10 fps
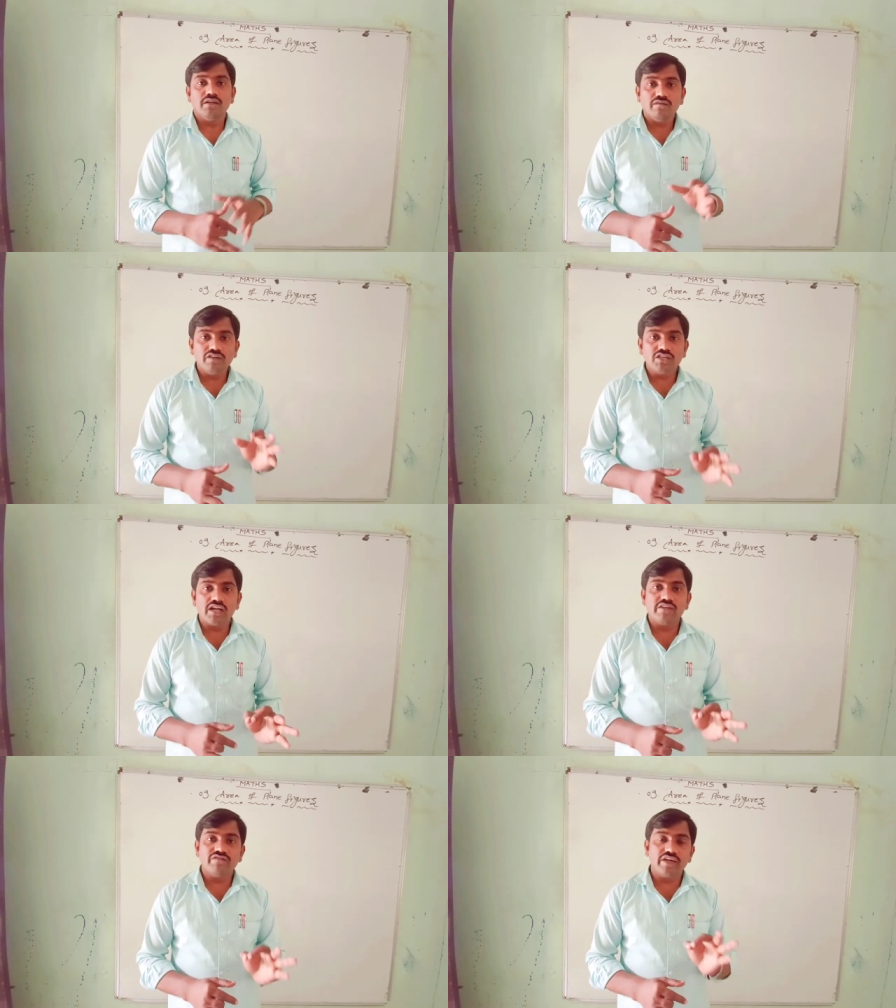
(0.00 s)
which
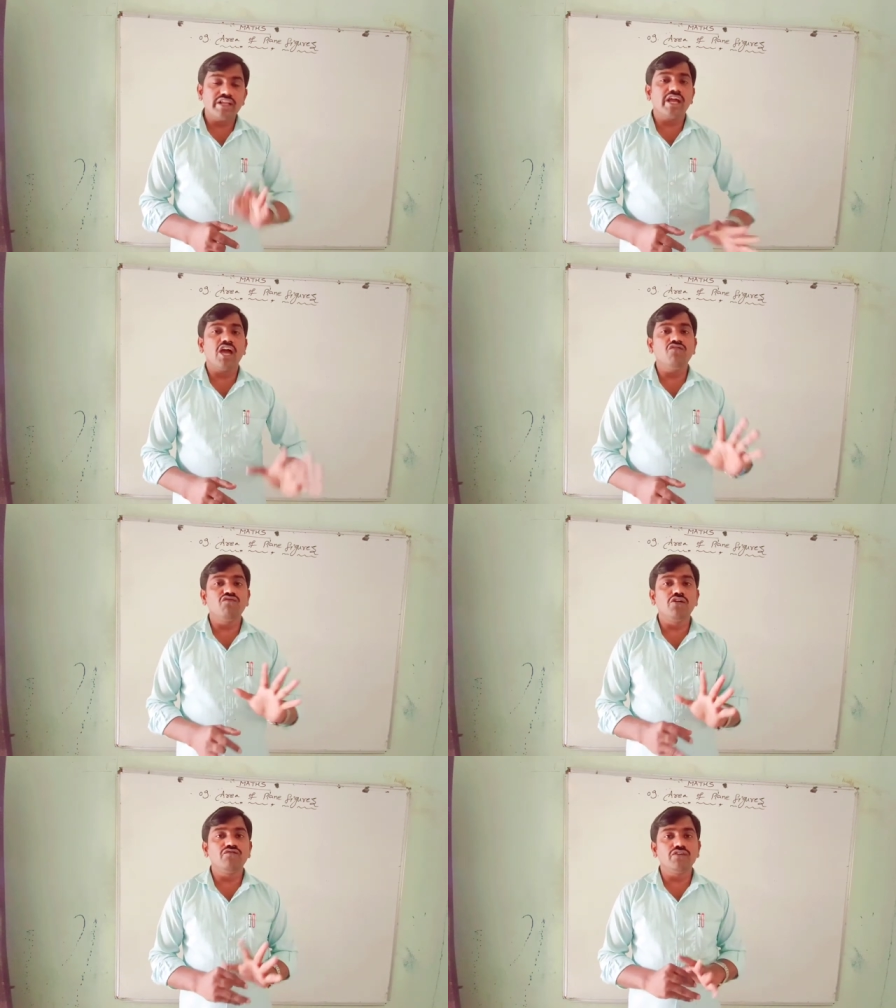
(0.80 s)
are very
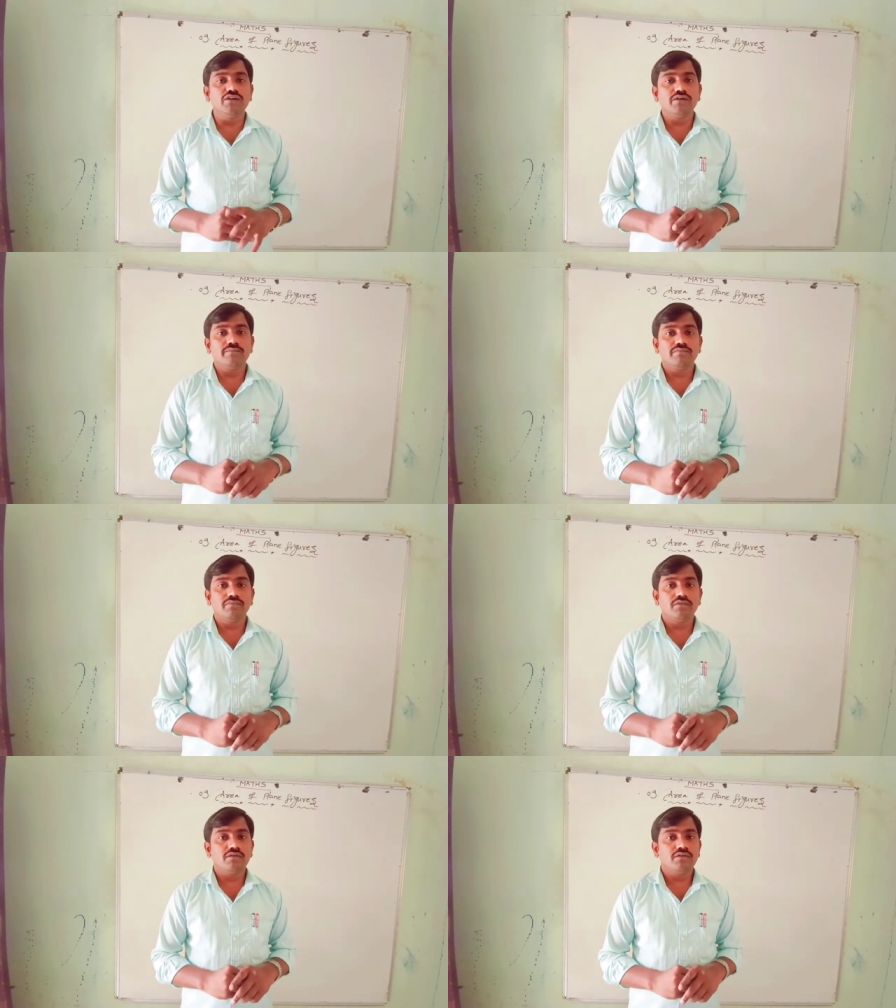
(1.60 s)
helpful for